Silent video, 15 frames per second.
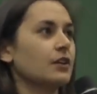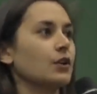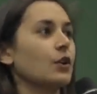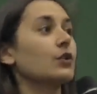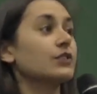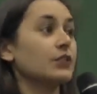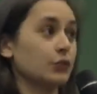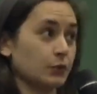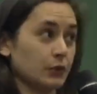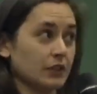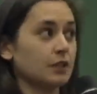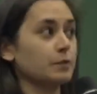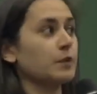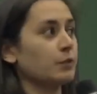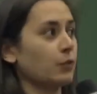goes into a
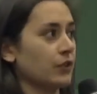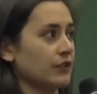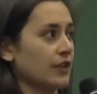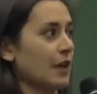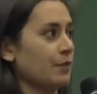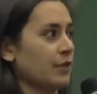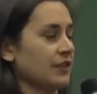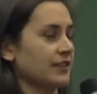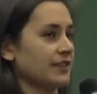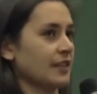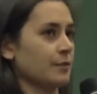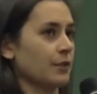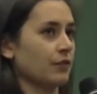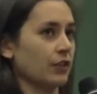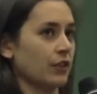little bit more depth in
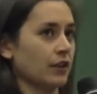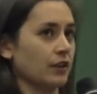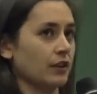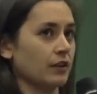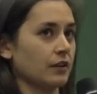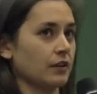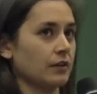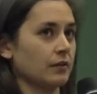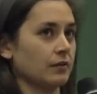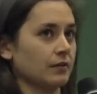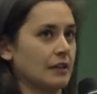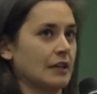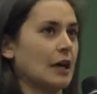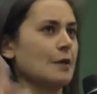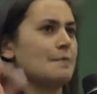some of the
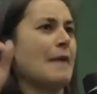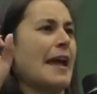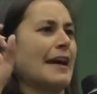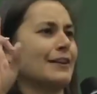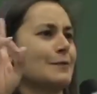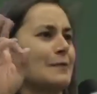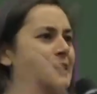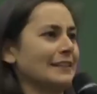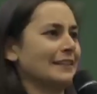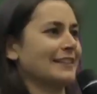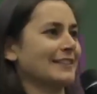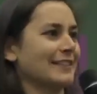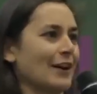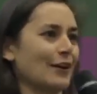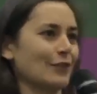
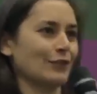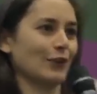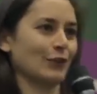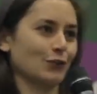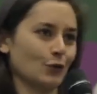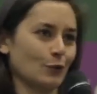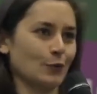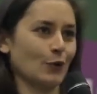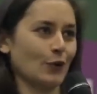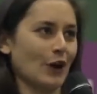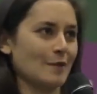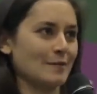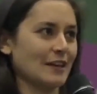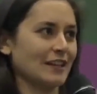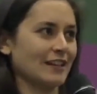commandments of functional
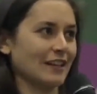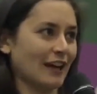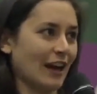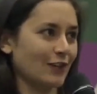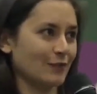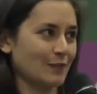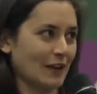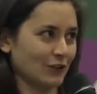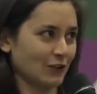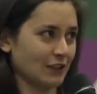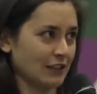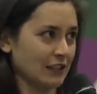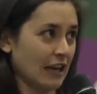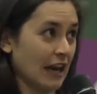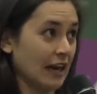programming that I've
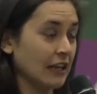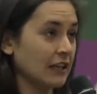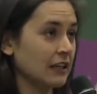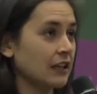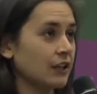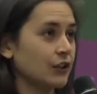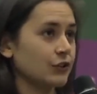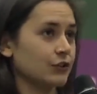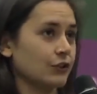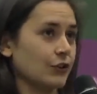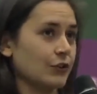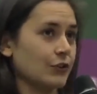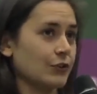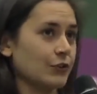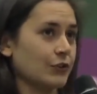mentioned today.
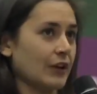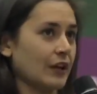So